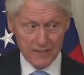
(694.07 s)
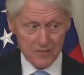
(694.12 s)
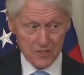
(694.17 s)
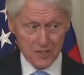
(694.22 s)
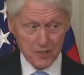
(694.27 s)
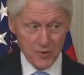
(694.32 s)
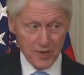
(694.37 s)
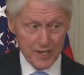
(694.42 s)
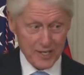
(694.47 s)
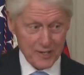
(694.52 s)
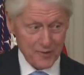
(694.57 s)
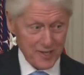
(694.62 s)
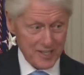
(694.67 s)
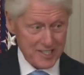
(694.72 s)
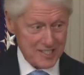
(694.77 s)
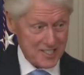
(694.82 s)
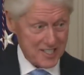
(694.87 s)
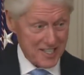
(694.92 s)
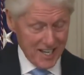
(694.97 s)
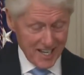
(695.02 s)
of the
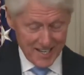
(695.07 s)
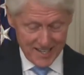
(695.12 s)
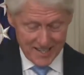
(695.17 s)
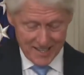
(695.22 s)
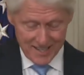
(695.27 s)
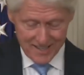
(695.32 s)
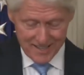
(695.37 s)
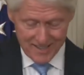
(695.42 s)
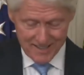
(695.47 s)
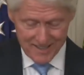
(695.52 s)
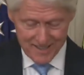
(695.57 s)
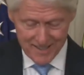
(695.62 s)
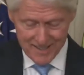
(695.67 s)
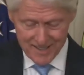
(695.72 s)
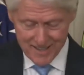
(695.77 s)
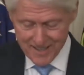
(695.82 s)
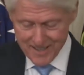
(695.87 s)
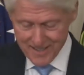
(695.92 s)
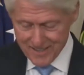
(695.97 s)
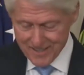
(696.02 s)
2020 study
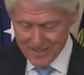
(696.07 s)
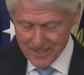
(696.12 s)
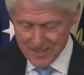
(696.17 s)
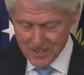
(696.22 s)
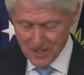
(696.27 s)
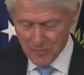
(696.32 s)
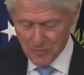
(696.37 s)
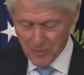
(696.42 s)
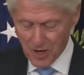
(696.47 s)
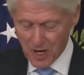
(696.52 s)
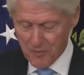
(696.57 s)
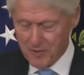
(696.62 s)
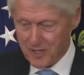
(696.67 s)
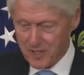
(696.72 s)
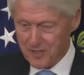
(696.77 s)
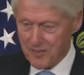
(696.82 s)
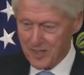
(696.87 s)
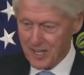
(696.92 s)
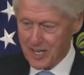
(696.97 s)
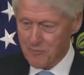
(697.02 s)
that the
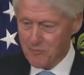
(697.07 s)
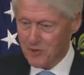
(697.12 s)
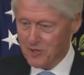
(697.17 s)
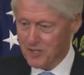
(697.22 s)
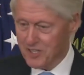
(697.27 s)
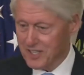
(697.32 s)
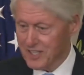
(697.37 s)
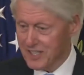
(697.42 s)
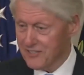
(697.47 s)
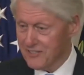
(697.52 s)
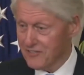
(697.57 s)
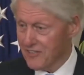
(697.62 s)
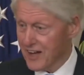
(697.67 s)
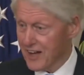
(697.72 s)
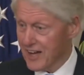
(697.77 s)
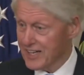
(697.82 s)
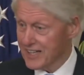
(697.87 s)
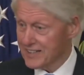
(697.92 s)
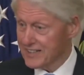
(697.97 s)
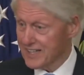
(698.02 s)
Department of Labor did,
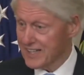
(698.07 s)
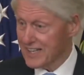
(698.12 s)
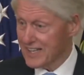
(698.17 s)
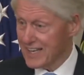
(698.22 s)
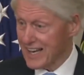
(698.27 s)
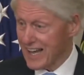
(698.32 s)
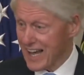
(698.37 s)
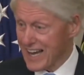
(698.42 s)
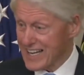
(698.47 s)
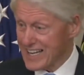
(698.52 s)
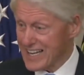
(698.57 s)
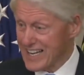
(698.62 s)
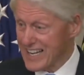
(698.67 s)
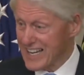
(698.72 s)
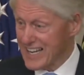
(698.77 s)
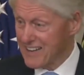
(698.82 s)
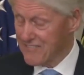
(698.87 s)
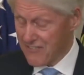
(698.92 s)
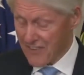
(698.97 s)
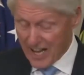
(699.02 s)
finding that
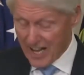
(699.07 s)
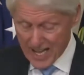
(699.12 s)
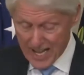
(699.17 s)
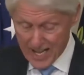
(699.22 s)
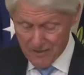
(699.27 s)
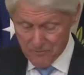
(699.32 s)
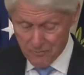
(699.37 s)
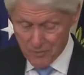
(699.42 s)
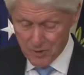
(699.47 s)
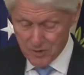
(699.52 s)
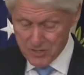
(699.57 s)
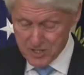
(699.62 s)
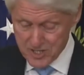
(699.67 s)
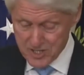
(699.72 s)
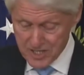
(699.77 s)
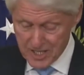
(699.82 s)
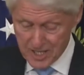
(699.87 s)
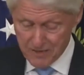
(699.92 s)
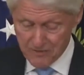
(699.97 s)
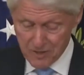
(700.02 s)

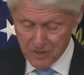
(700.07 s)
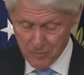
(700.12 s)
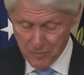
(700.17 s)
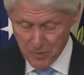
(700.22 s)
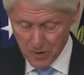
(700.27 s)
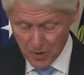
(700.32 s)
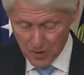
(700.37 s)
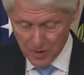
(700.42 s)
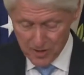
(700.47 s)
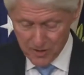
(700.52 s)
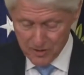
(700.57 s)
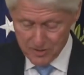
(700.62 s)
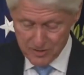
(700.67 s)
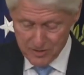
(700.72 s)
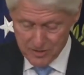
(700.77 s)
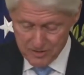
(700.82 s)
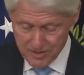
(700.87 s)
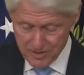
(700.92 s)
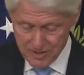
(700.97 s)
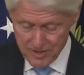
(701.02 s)
95% of
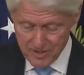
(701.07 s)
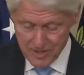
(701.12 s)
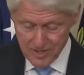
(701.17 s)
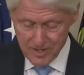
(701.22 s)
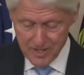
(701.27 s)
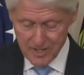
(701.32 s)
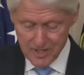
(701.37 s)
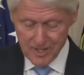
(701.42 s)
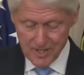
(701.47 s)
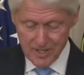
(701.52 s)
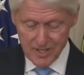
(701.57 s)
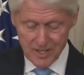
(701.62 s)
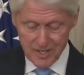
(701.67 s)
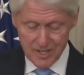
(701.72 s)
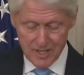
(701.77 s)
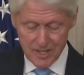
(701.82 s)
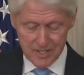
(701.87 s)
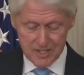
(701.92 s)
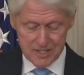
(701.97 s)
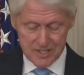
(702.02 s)
employers
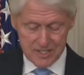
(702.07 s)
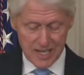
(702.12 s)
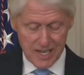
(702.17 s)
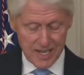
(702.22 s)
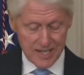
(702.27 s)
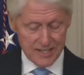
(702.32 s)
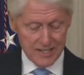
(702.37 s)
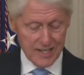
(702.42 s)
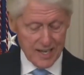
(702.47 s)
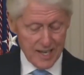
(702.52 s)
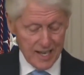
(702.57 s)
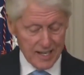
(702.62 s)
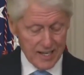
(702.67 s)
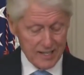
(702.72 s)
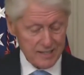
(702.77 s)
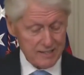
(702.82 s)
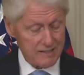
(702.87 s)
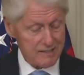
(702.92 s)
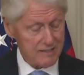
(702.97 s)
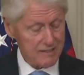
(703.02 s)
said
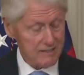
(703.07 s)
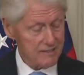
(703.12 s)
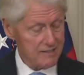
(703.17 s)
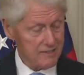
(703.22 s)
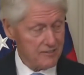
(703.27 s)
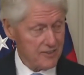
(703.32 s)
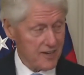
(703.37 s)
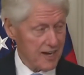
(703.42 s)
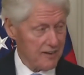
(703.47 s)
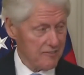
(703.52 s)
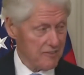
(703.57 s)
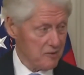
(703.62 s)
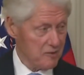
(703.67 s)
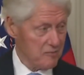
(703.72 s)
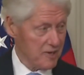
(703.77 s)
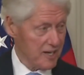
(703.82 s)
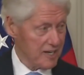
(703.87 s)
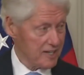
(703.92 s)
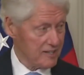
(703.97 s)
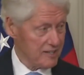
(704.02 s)
that the Family and
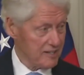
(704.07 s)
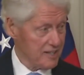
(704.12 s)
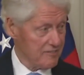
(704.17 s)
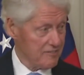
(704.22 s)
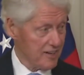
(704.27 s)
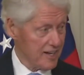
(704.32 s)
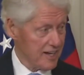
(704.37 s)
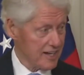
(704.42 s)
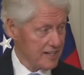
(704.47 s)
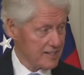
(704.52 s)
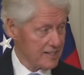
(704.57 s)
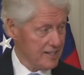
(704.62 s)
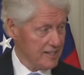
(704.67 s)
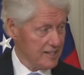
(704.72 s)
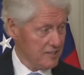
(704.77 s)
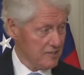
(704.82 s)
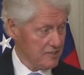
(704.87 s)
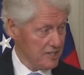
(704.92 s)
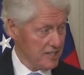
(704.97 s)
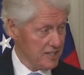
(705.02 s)
Medical Leave Act
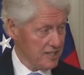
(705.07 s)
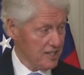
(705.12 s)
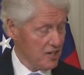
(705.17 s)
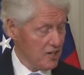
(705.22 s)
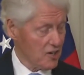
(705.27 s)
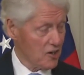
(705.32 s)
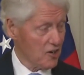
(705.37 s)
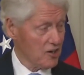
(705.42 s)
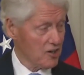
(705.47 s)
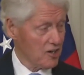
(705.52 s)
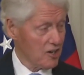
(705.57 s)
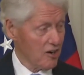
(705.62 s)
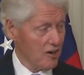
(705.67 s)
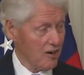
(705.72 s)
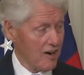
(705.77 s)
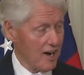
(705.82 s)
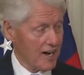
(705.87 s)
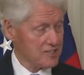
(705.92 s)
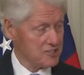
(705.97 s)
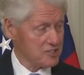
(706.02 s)
either didn't hurt or
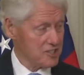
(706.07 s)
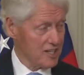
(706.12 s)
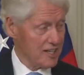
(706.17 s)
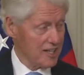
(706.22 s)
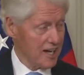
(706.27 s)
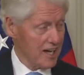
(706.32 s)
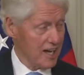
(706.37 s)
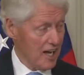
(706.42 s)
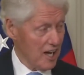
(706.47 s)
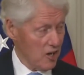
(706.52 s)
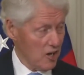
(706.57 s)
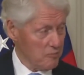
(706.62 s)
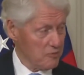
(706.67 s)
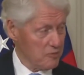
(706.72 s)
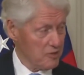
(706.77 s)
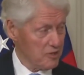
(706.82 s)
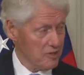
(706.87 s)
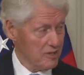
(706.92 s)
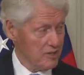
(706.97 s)
actually helped